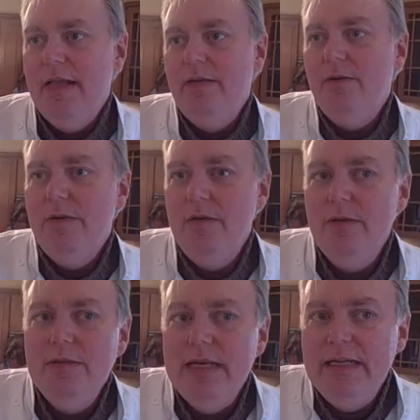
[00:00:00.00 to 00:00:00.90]
and then you can
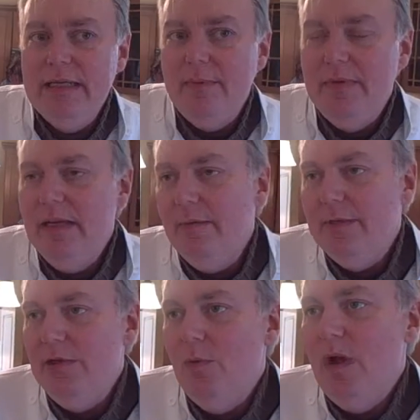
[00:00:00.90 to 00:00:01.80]
use any type of
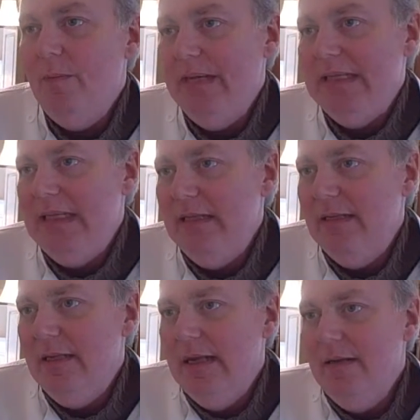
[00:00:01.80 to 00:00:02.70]
liquids you want mixed
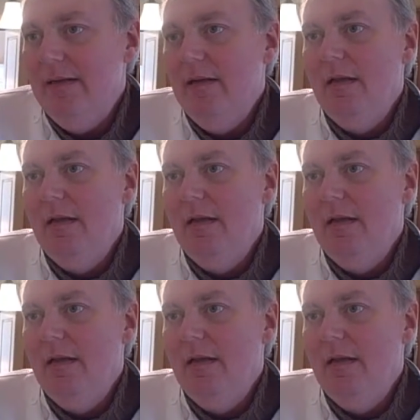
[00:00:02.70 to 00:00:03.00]
into that.